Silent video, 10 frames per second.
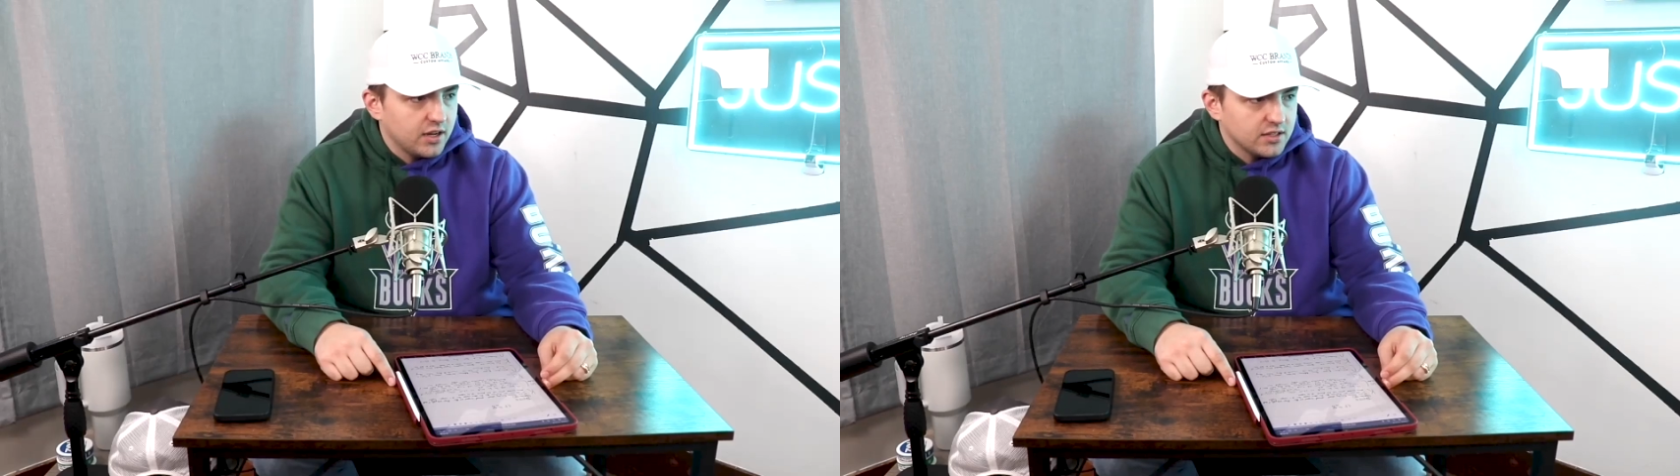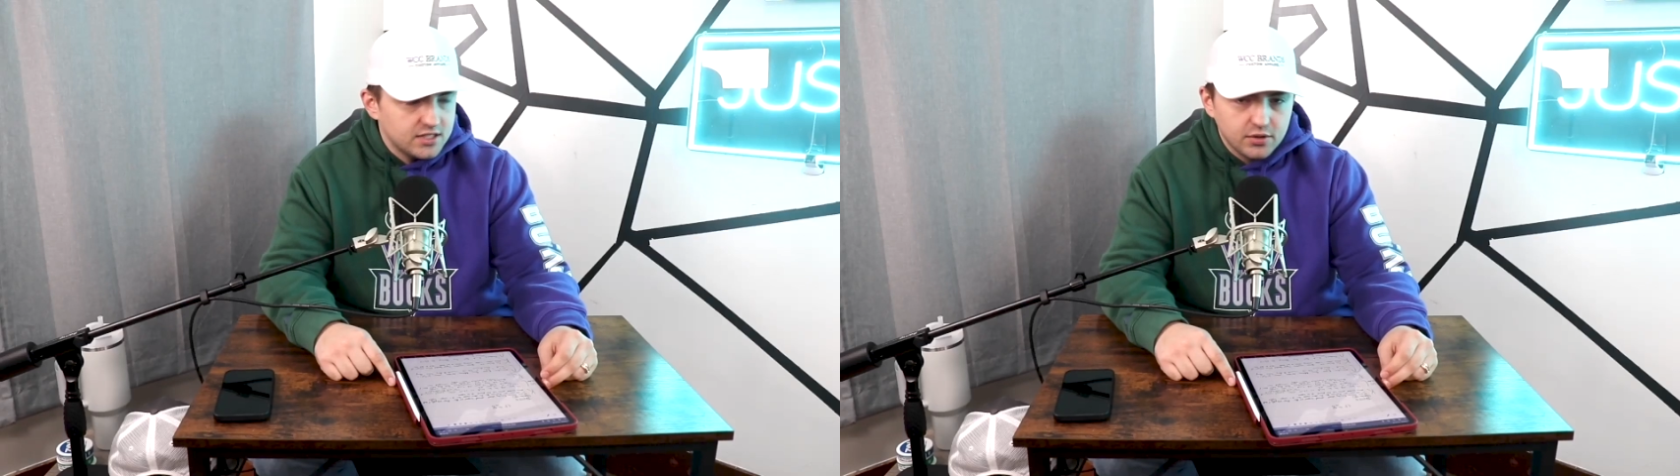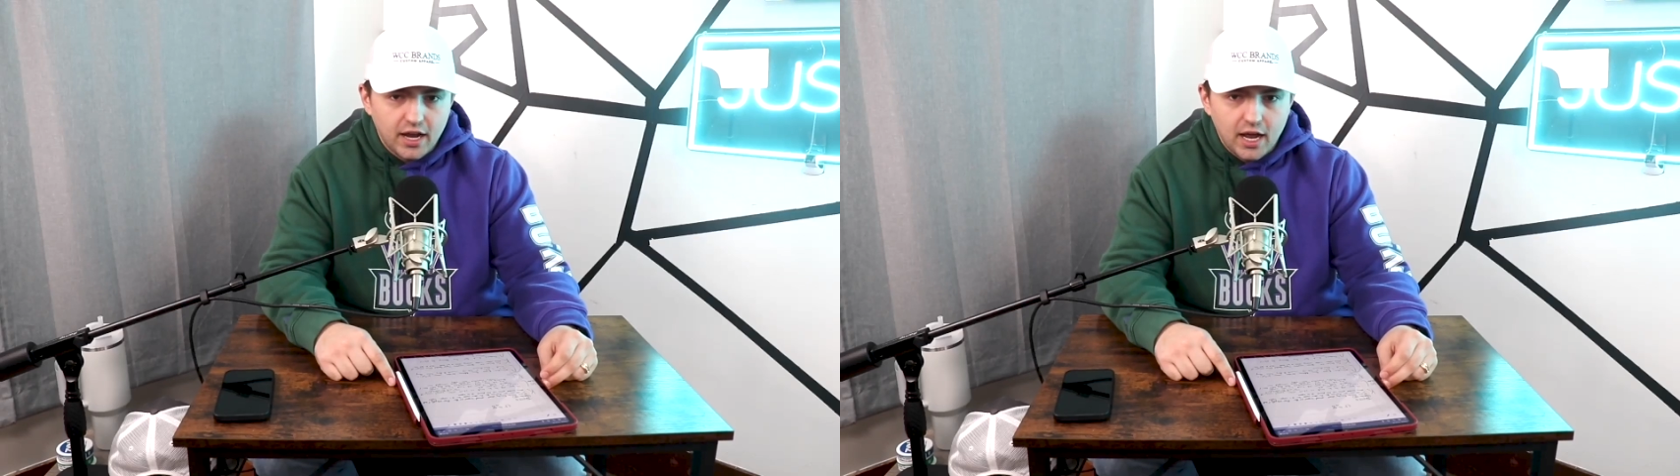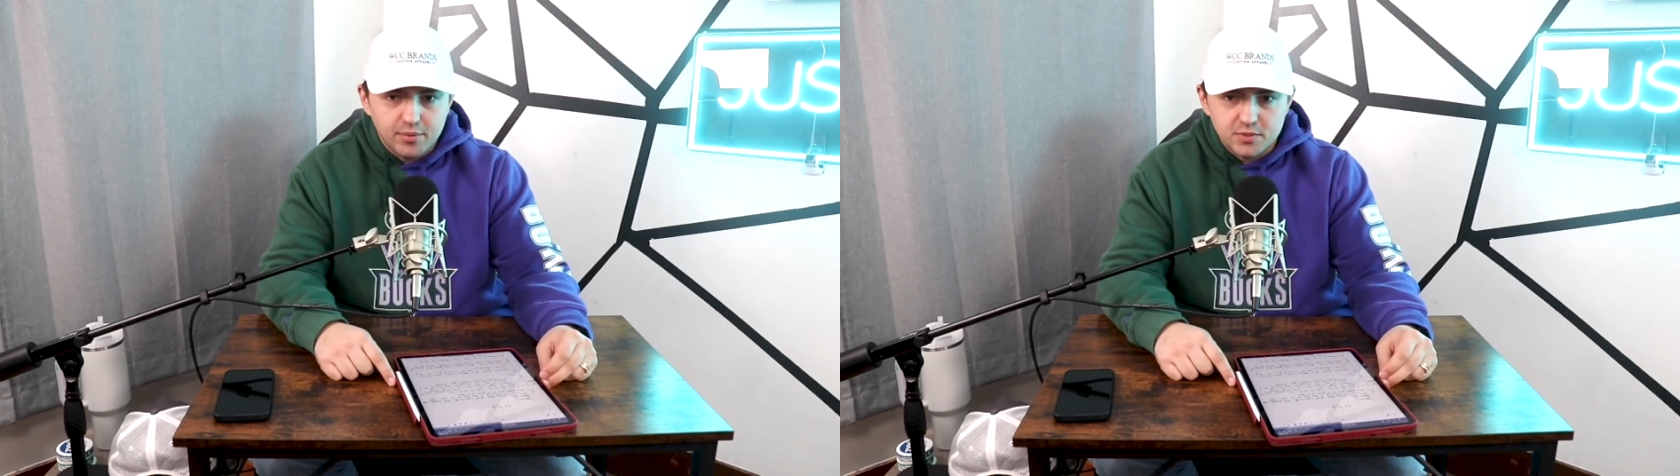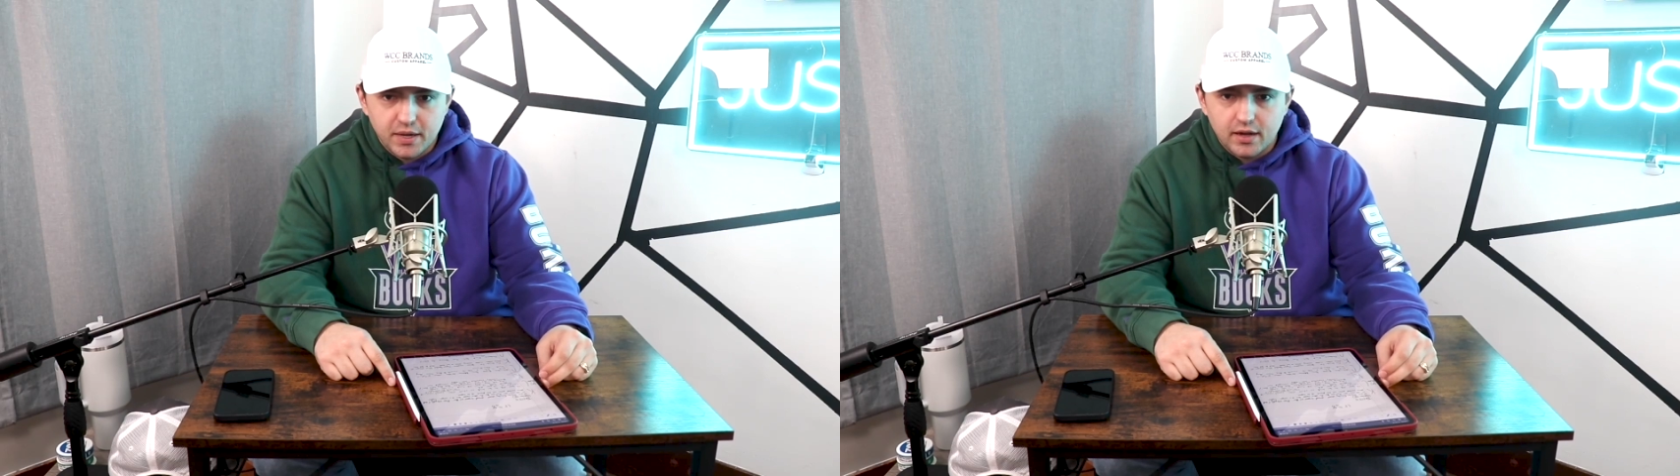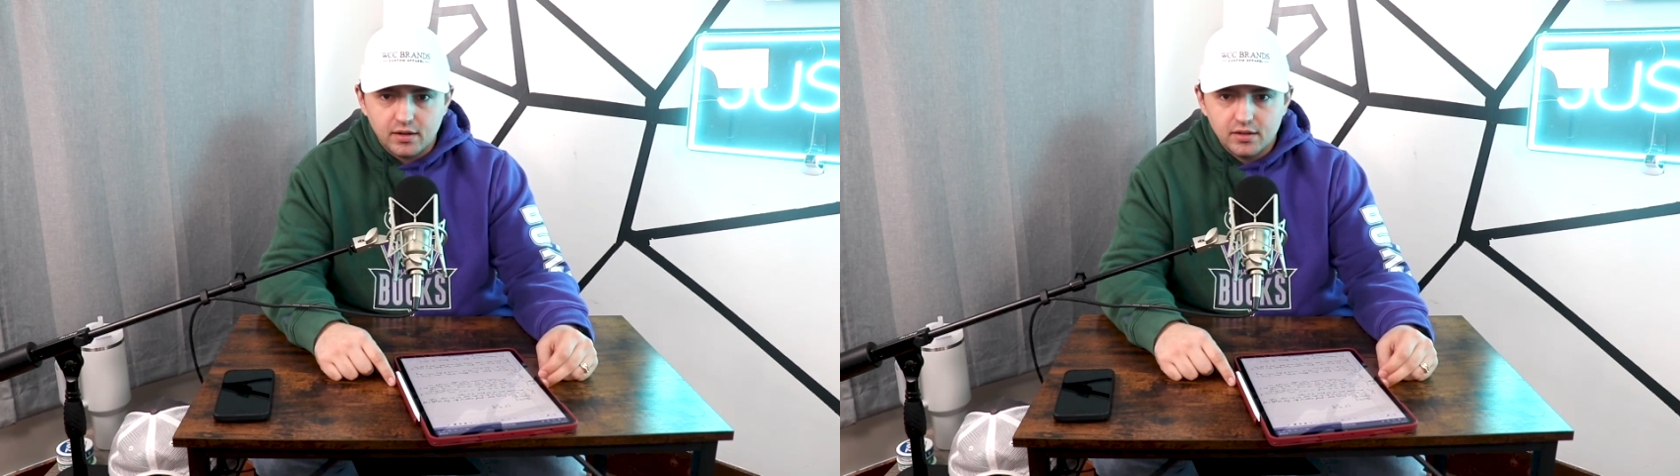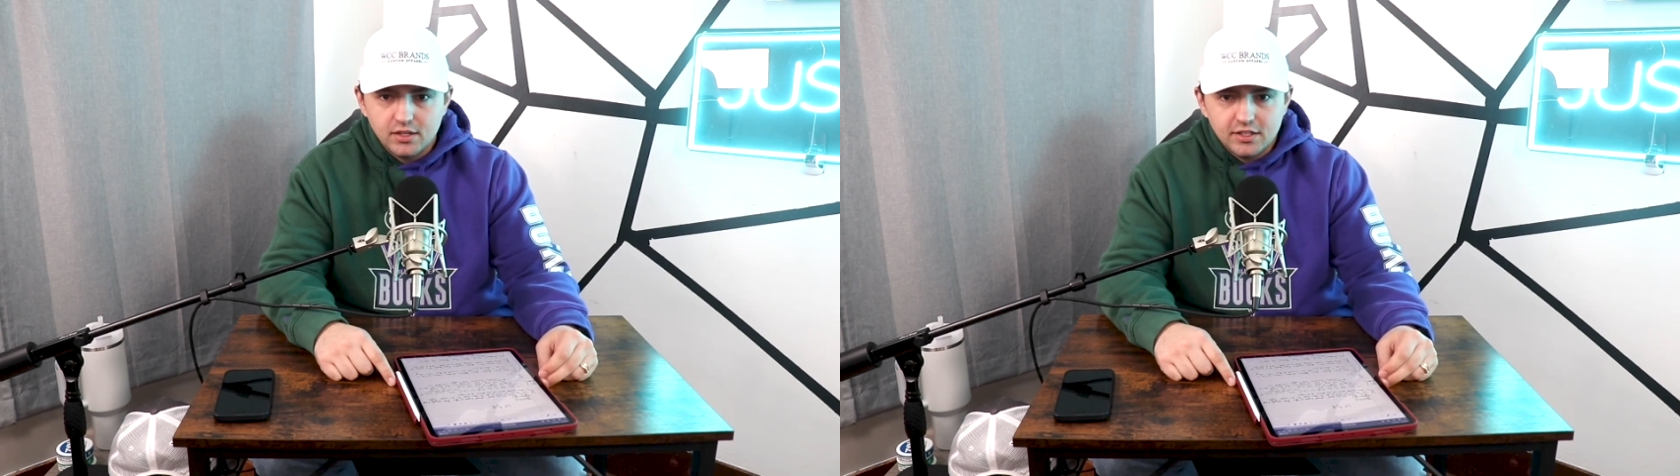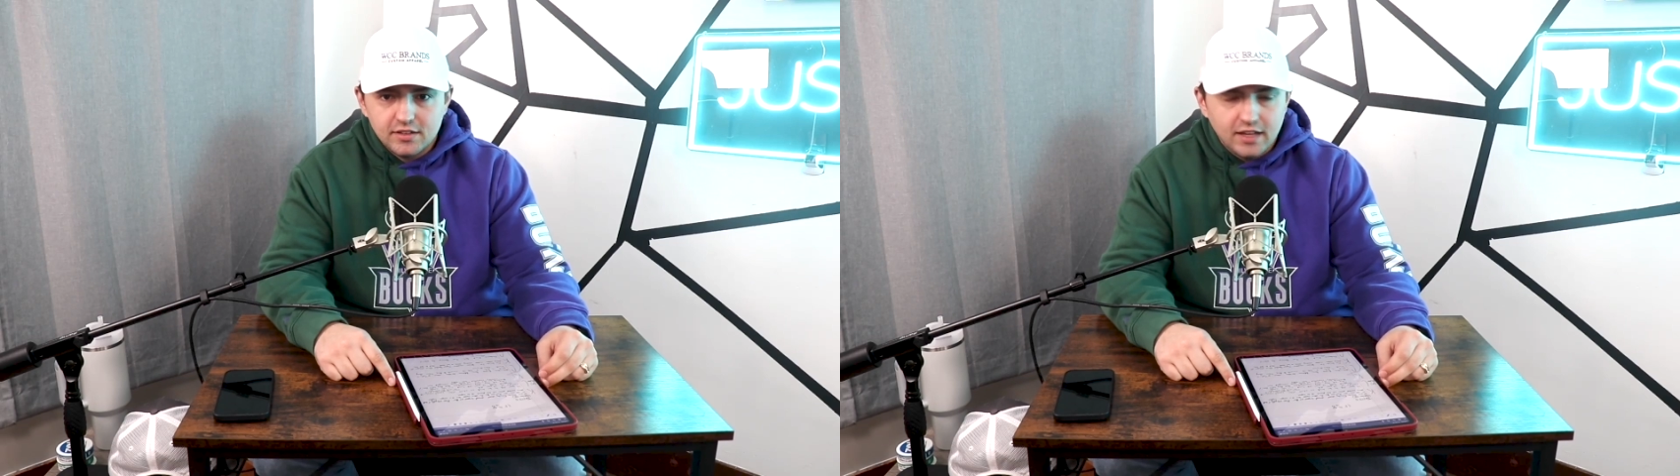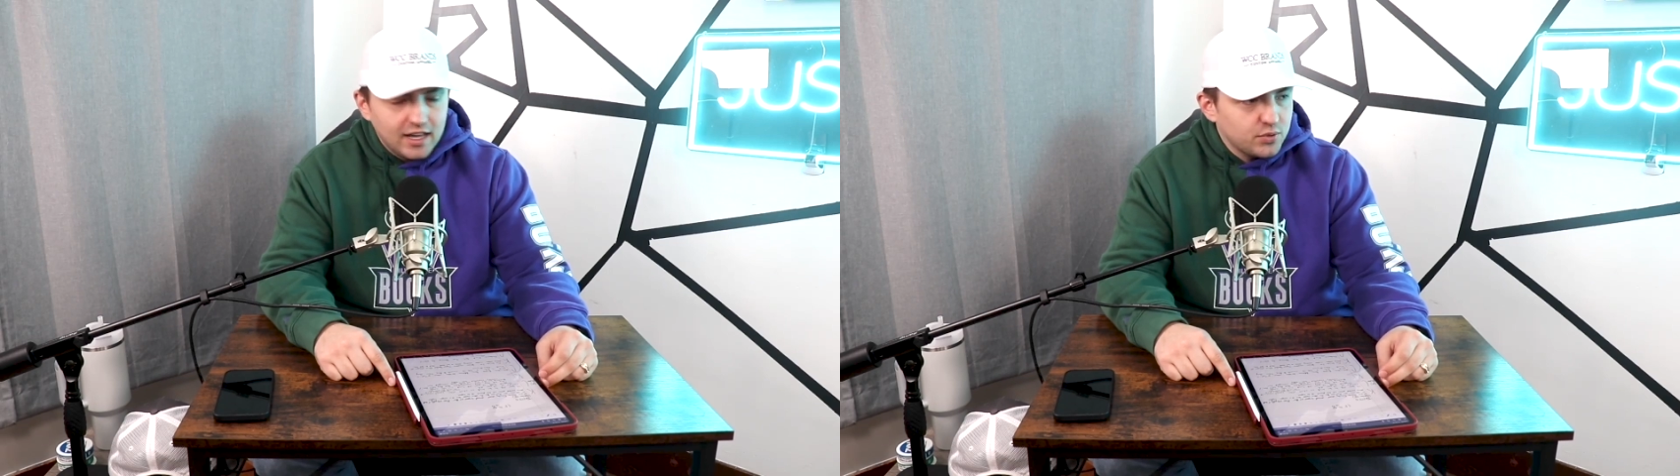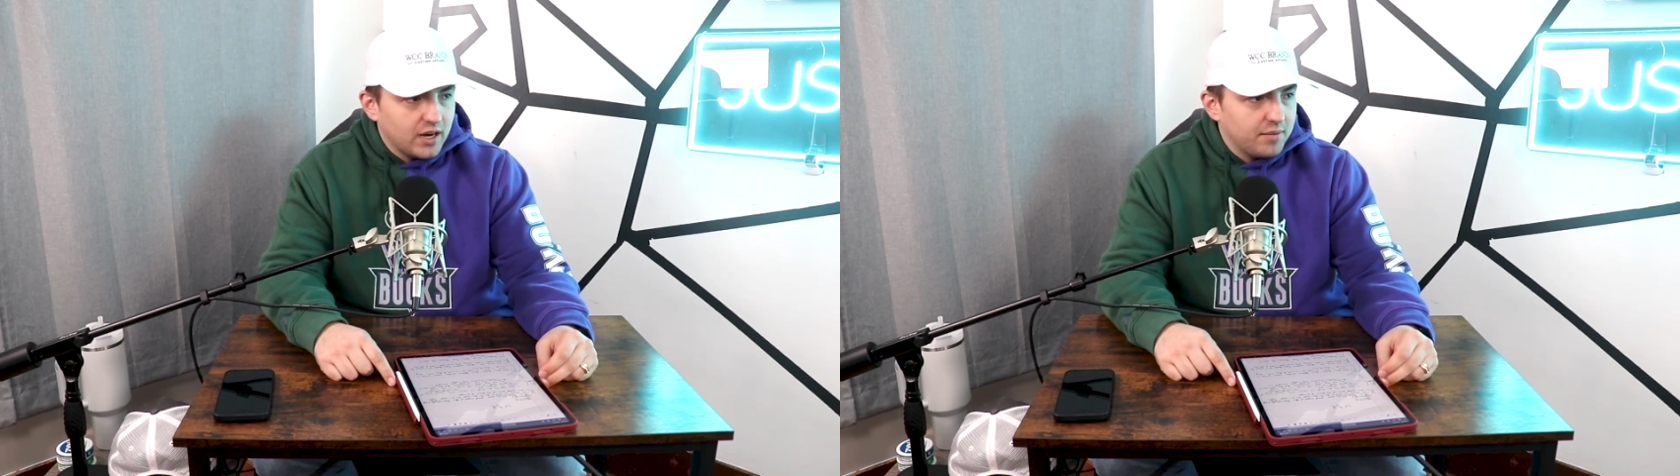on. See what happens, pal.
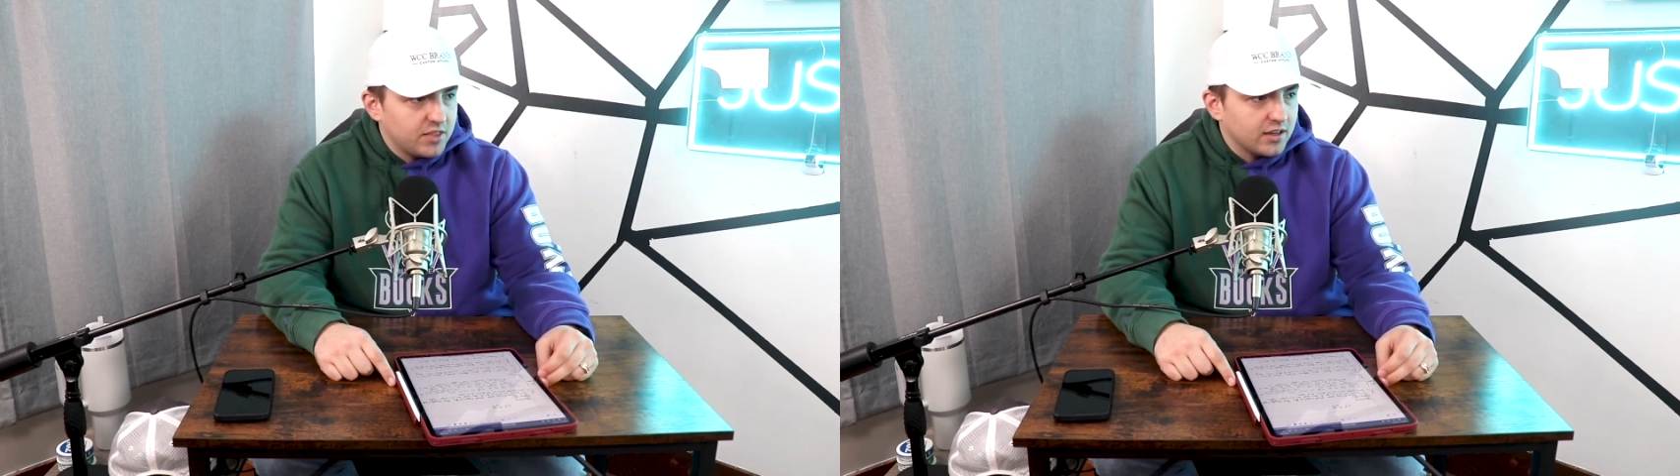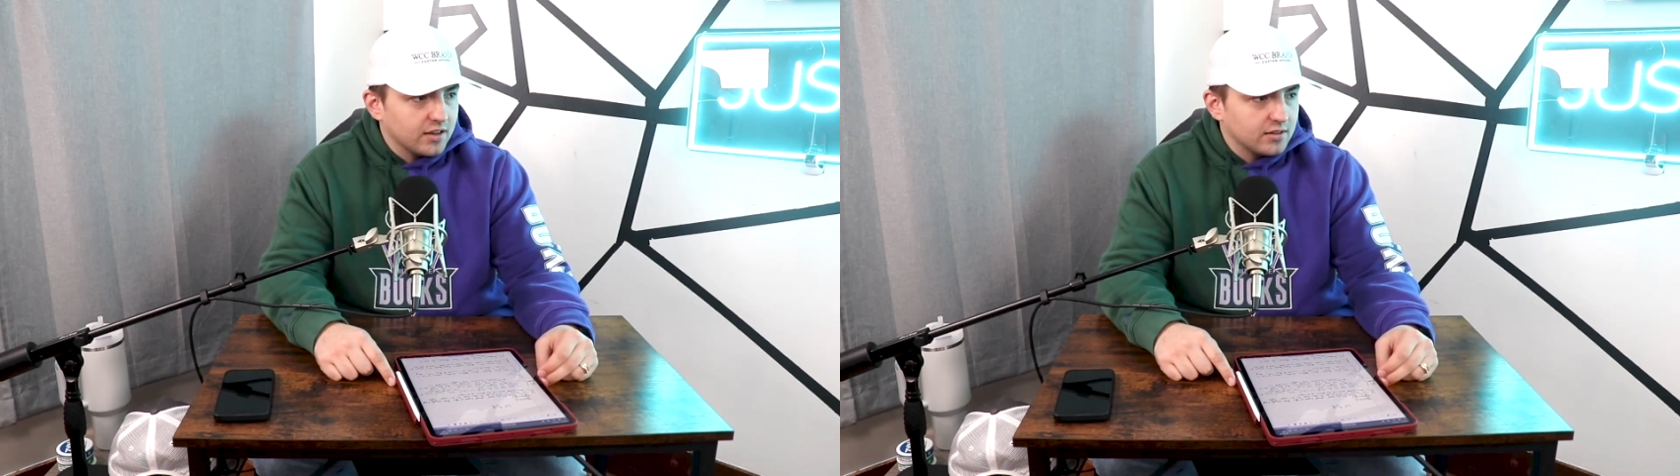That's what I'm thinking.